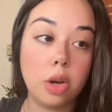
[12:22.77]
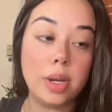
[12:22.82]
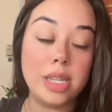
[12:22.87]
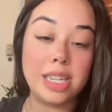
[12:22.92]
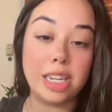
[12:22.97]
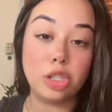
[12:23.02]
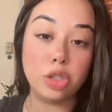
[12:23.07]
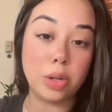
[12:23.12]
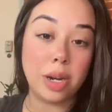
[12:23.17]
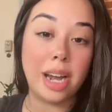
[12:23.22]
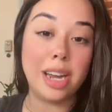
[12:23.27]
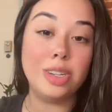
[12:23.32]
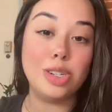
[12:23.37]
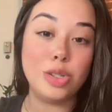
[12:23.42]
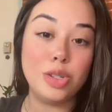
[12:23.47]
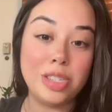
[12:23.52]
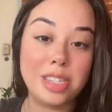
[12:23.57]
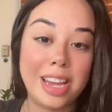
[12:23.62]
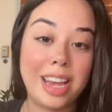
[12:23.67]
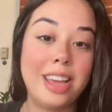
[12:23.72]
is I try to
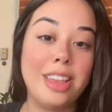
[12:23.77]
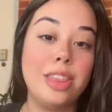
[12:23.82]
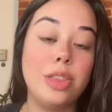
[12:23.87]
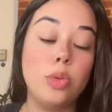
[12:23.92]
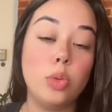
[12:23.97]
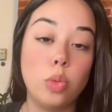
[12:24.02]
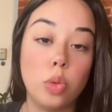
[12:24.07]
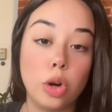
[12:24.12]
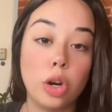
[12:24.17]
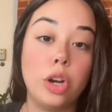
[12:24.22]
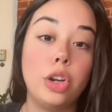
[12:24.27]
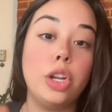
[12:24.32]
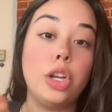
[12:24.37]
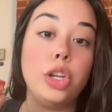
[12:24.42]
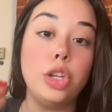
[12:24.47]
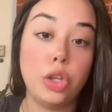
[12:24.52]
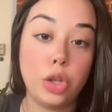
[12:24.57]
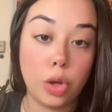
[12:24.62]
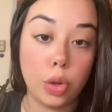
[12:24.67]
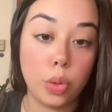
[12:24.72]
say the word
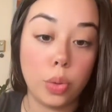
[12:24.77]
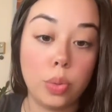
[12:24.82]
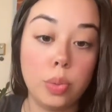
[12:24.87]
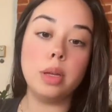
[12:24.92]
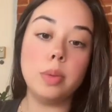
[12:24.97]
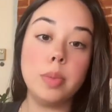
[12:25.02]
you.